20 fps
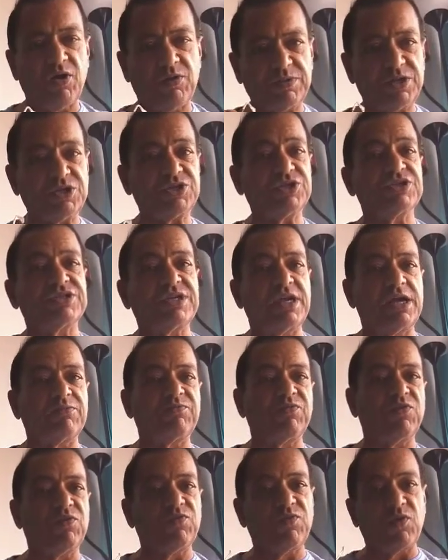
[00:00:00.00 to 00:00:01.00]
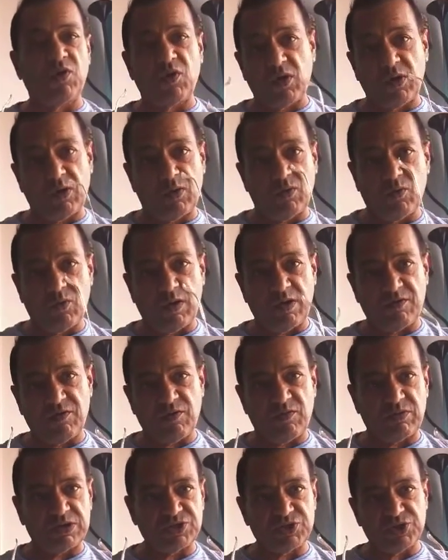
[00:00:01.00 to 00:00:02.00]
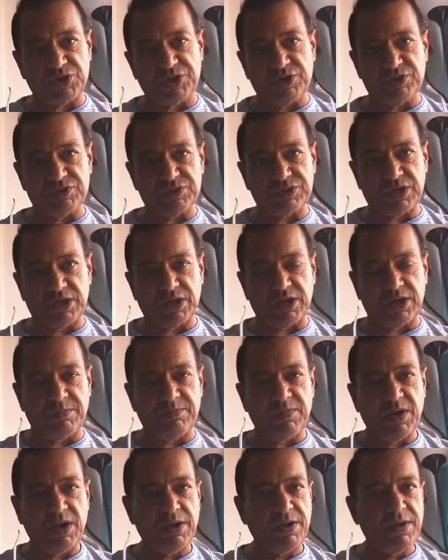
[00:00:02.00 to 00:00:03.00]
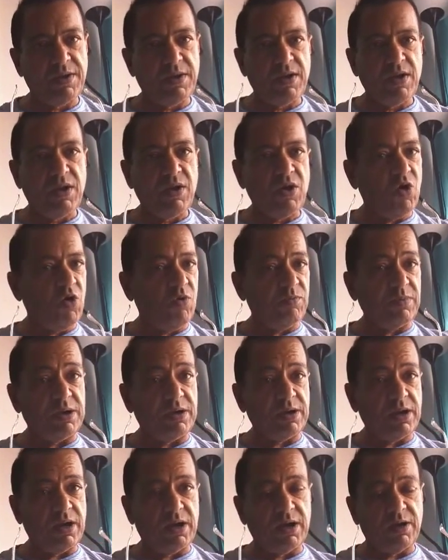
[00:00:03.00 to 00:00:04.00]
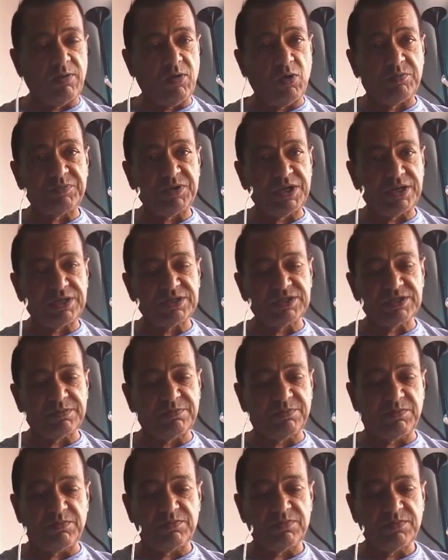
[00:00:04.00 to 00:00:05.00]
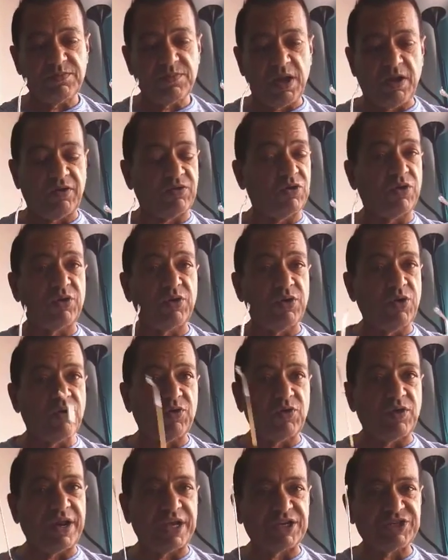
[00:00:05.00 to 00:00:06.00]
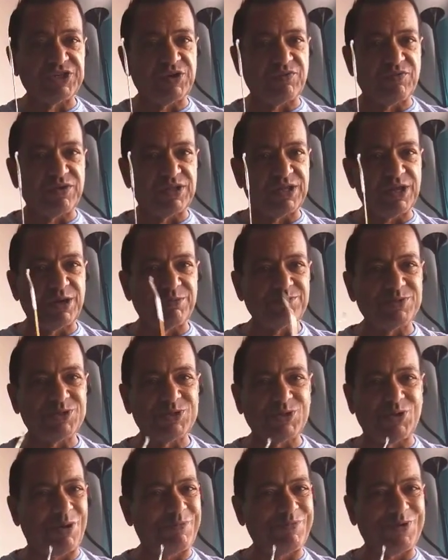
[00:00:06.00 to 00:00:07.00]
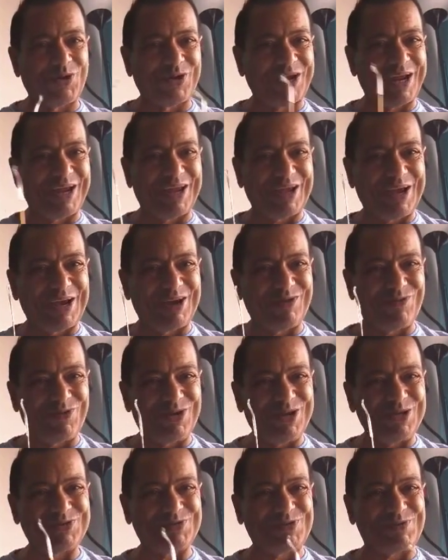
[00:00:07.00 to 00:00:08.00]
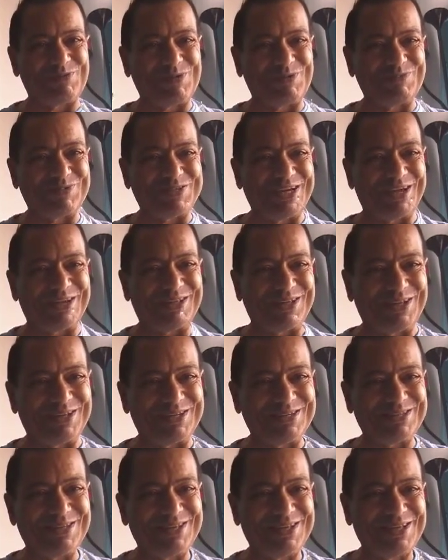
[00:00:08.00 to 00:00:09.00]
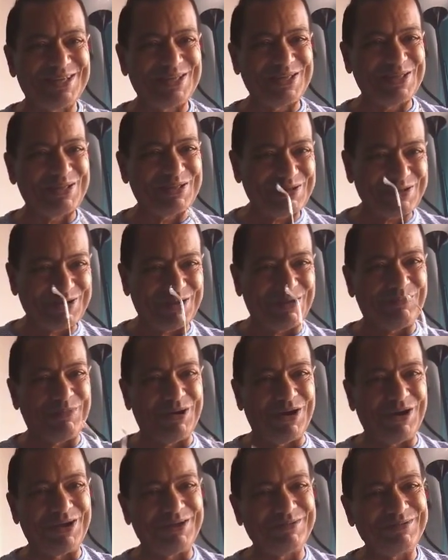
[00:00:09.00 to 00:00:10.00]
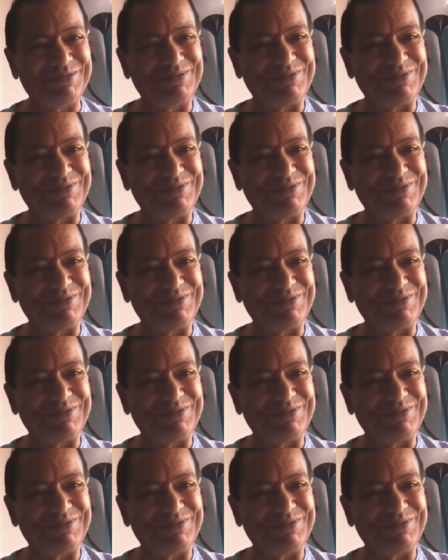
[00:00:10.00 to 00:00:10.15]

hope this is helpful for whoever wants to use Omen Optics. I've got no connection with them, so I'm not getting any fees from them saying this. Okay, bye.